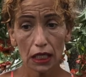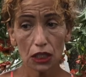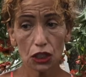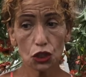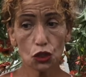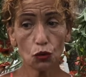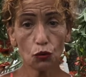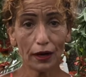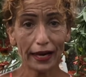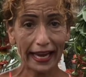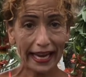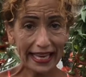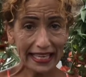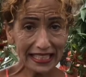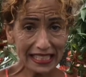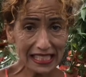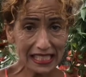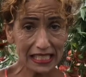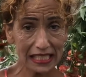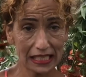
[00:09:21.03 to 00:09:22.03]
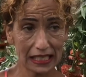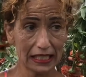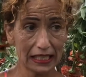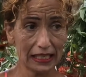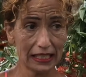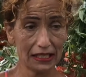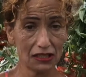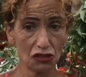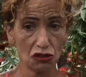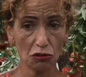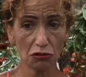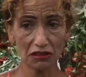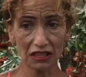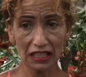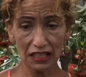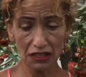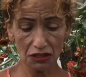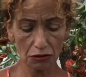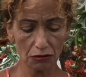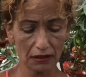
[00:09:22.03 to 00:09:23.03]
antsy and you
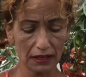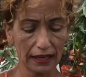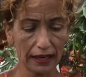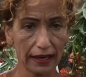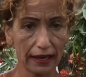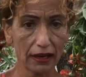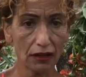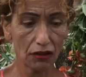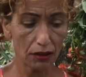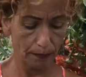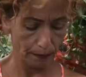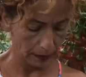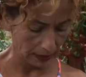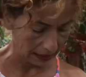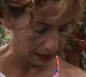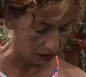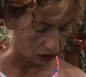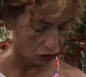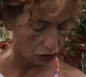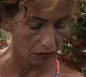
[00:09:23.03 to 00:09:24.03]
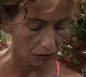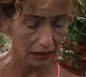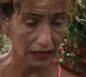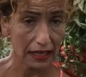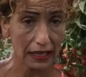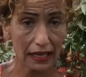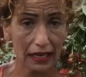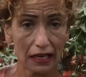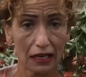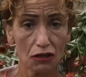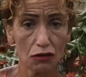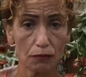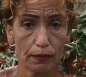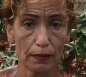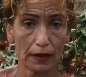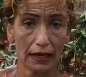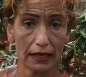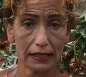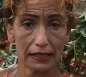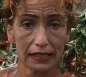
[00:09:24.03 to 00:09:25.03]
think you're gonna help the plant, you're gonna kill your
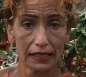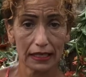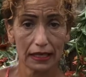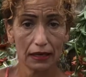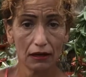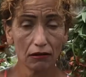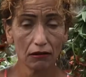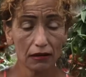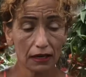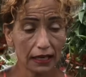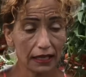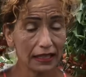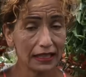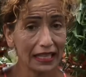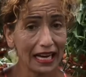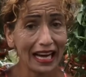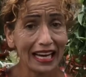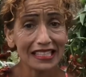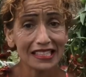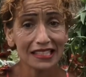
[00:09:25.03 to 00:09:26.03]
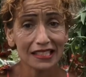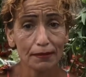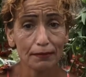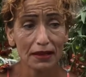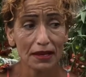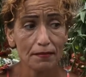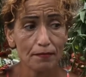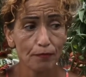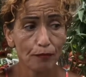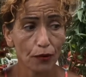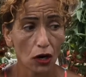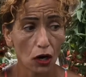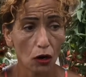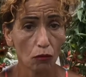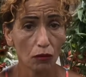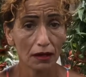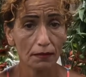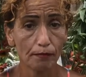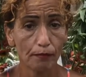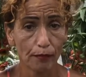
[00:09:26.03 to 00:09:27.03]
plants, okay? That's the main
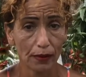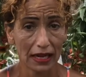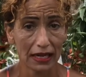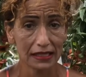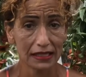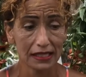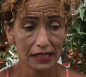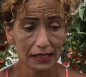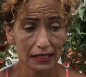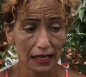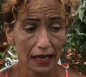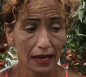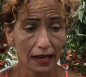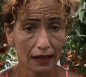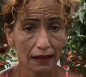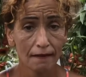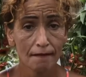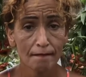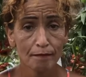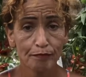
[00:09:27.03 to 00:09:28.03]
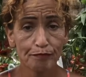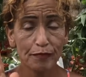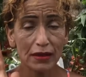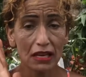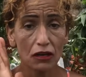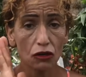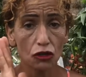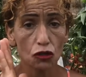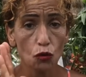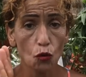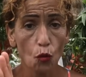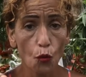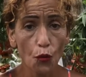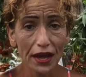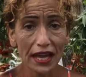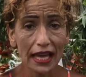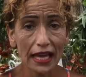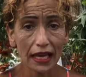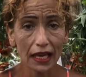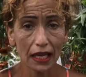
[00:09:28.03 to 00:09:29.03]
problem. Plants die because
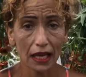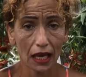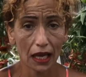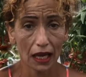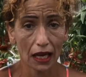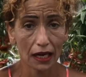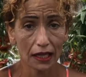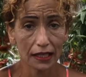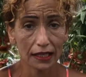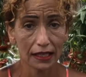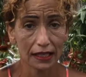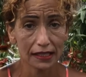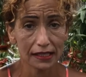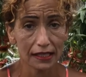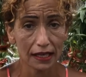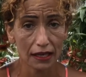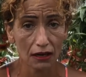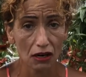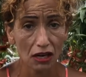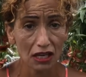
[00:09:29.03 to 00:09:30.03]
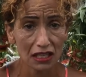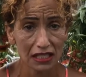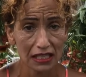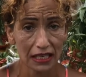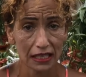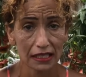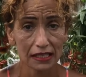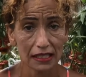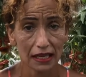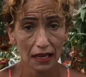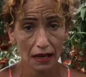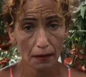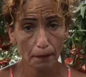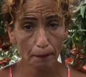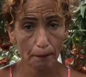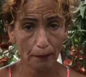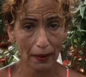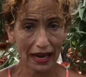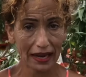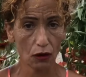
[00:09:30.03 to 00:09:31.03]
we kill the desert rosas
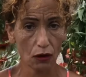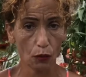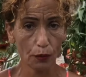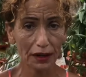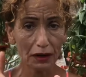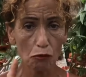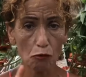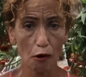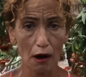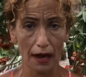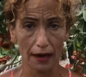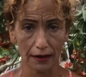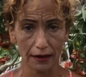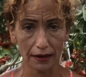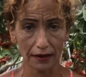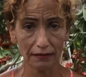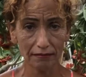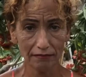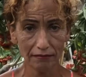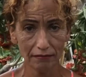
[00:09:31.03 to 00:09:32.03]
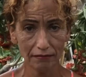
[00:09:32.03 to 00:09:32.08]
by overwatering,